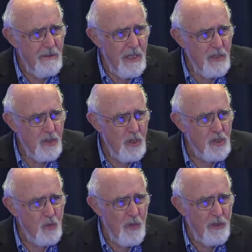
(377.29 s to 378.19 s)
than
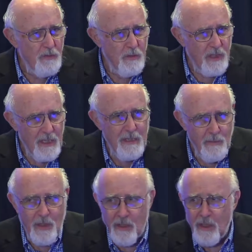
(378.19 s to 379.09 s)
just with
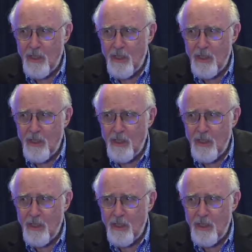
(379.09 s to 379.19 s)
leukemia.